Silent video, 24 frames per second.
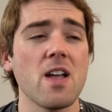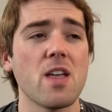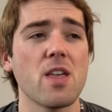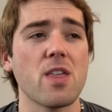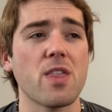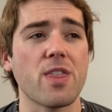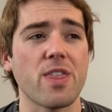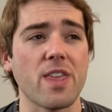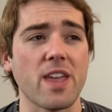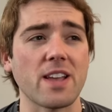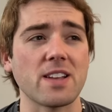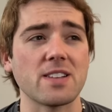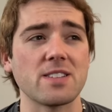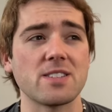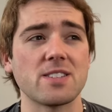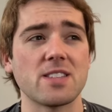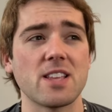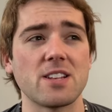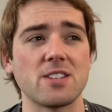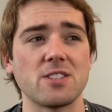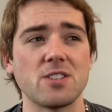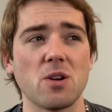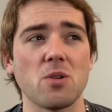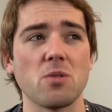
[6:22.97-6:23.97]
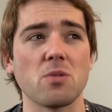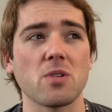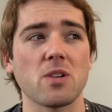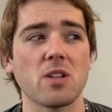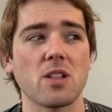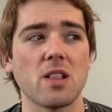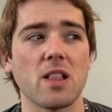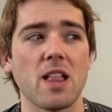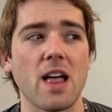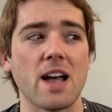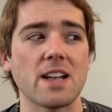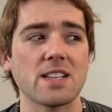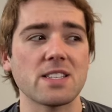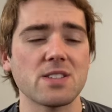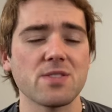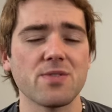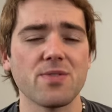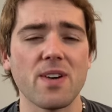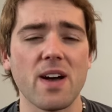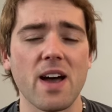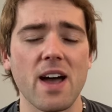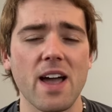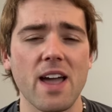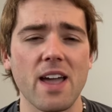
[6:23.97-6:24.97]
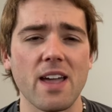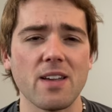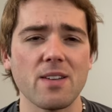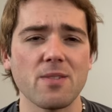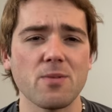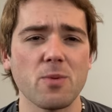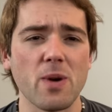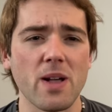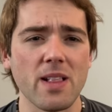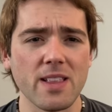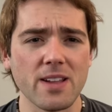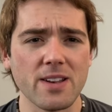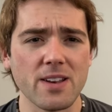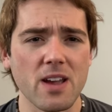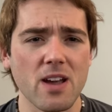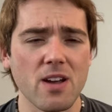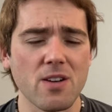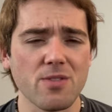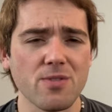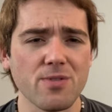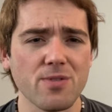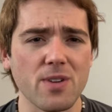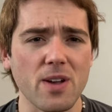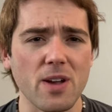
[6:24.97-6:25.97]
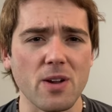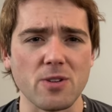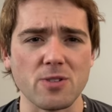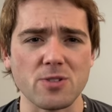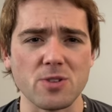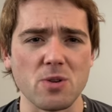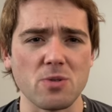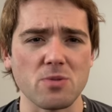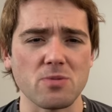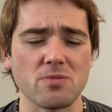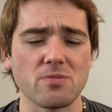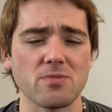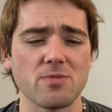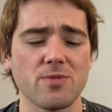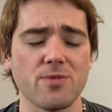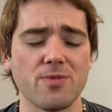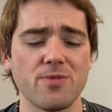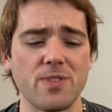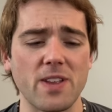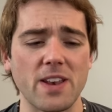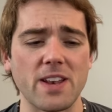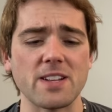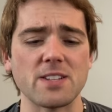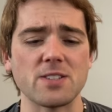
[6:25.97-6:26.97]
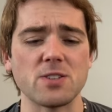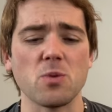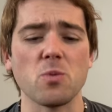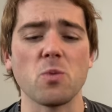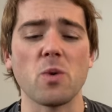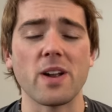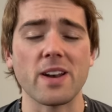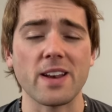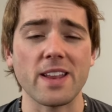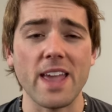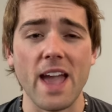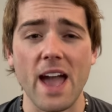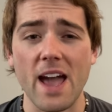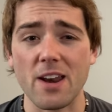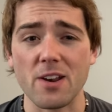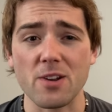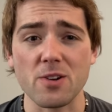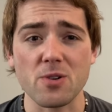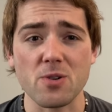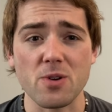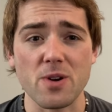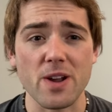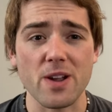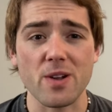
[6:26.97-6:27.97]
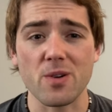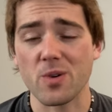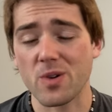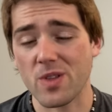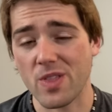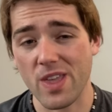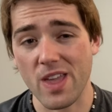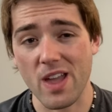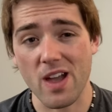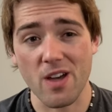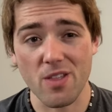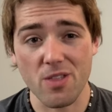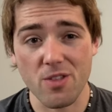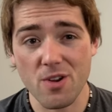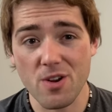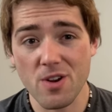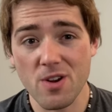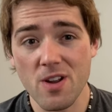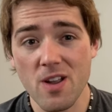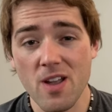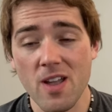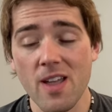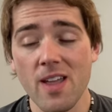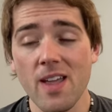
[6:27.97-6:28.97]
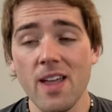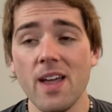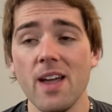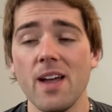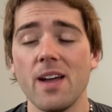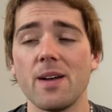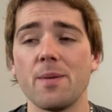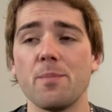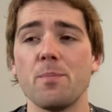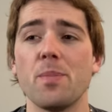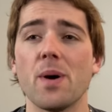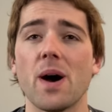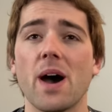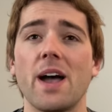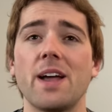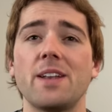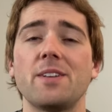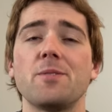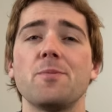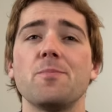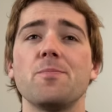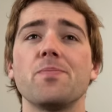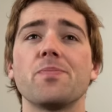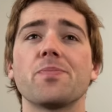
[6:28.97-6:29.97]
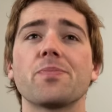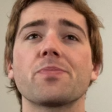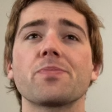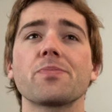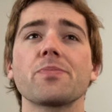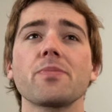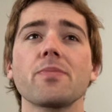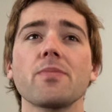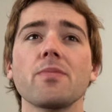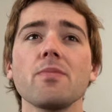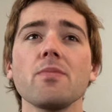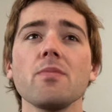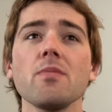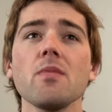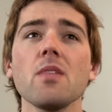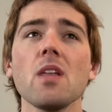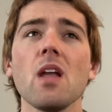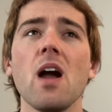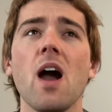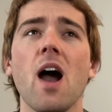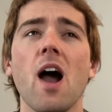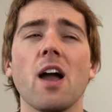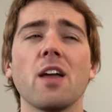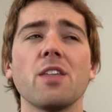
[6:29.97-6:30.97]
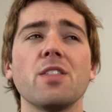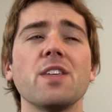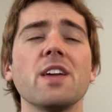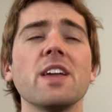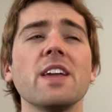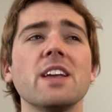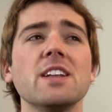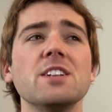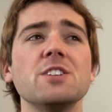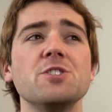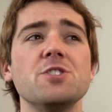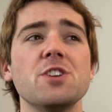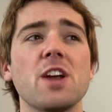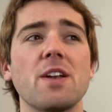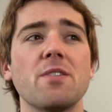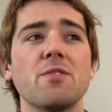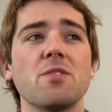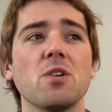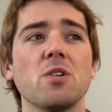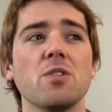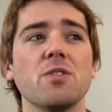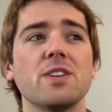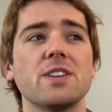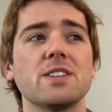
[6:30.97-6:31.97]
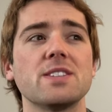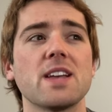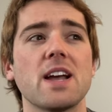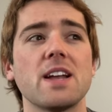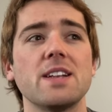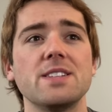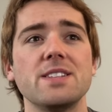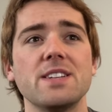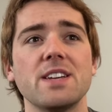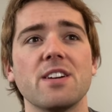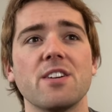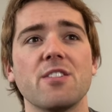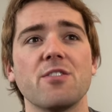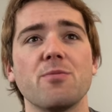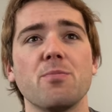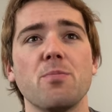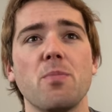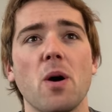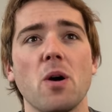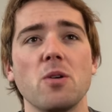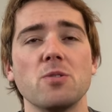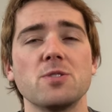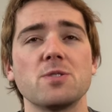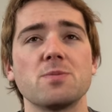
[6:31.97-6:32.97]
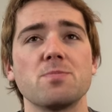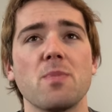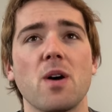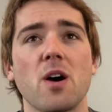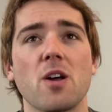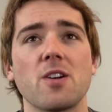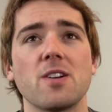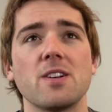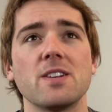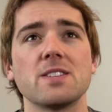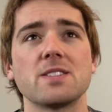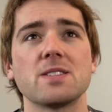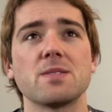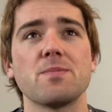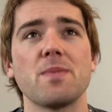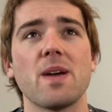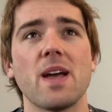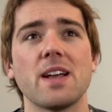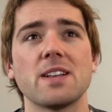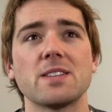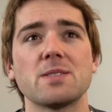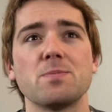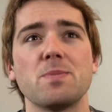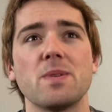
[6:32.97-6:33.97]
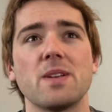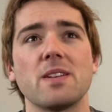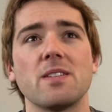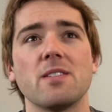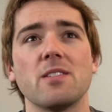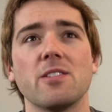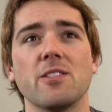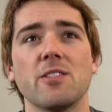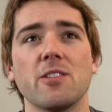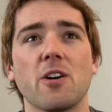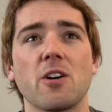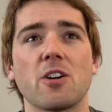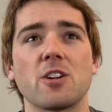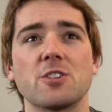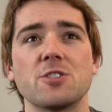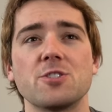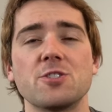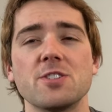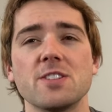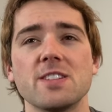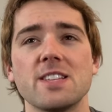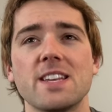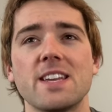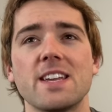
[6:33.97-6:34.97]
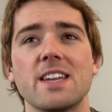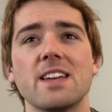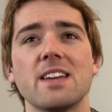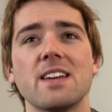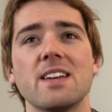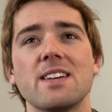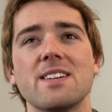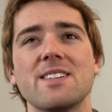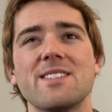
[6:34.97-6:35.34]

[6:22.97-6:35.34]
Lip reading: things that don't classify well enough or don't fit into one category or the other. But I think in general, this idea of postmodernism has been largely,